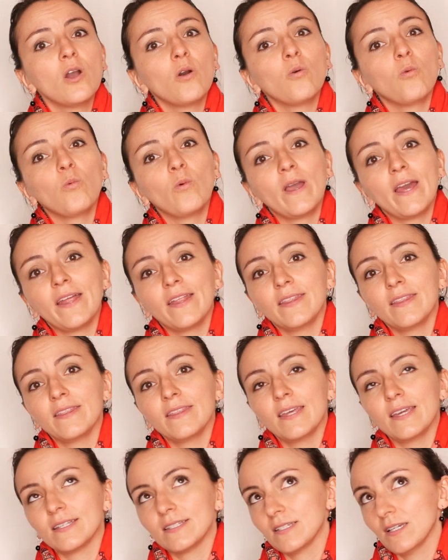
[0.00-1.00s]

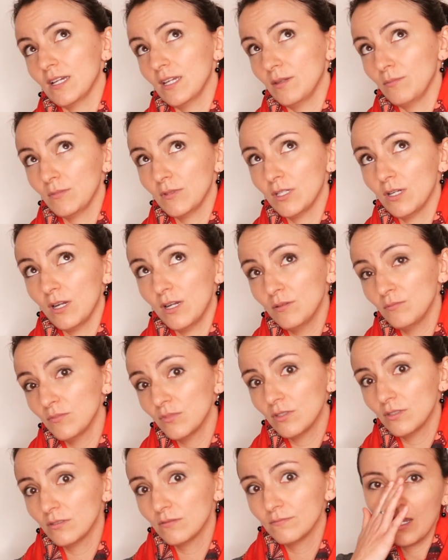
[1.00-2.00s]
when that time
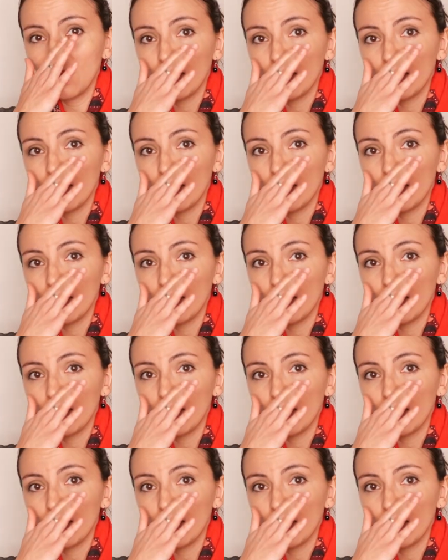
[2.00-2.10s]
comes.